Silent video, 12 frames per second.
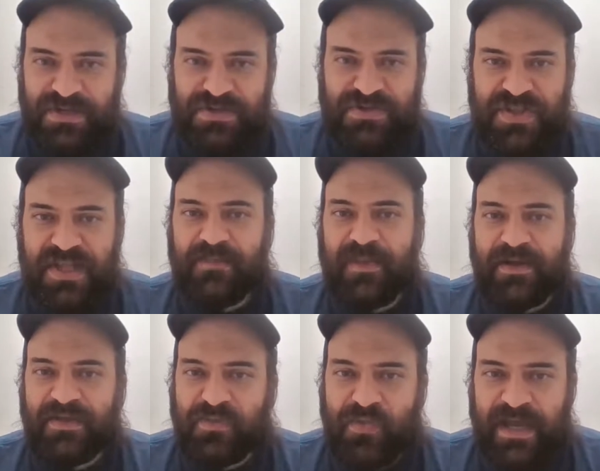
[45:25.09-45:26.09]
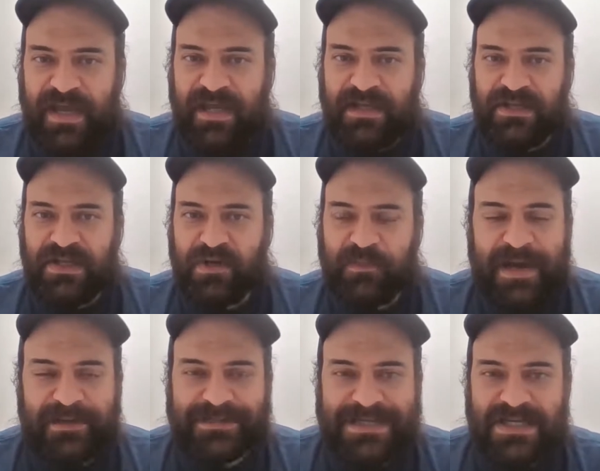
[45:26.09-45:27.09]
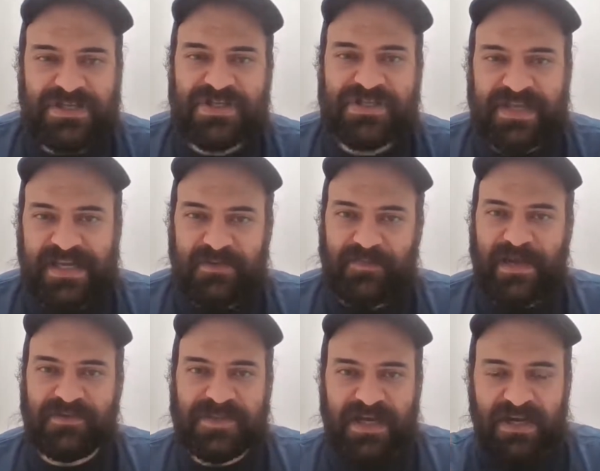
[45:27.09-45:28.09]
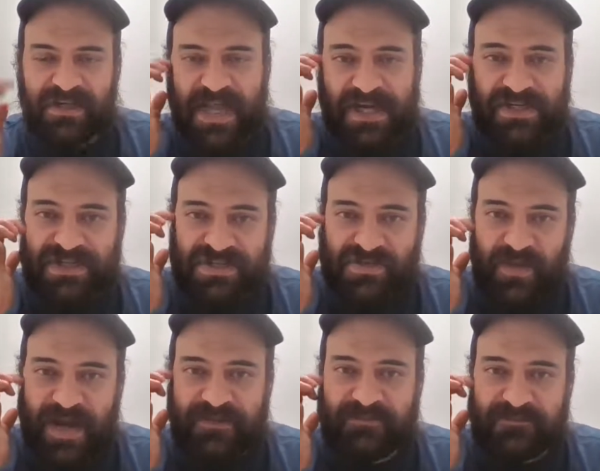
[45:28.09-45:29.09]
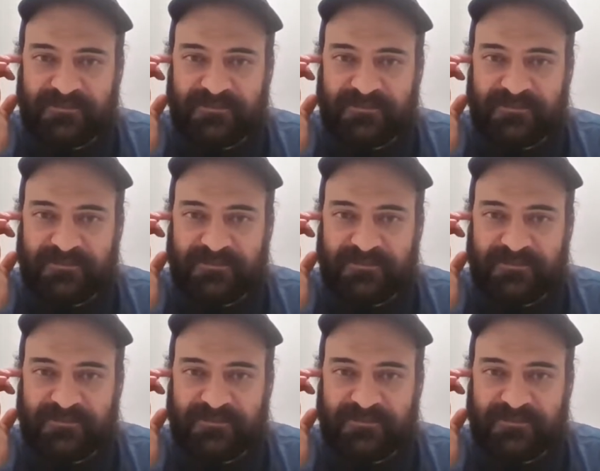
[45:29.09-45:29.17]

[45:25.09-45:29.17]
you should think about it the way, politicians think about elections, right?